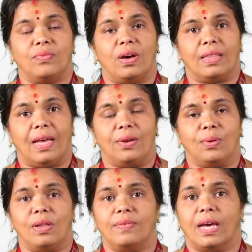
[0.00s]
For that
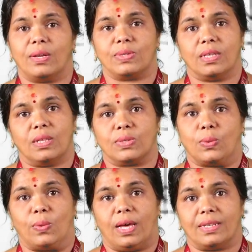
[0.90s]
only we are using the
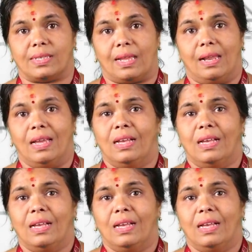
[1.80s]
solar cell.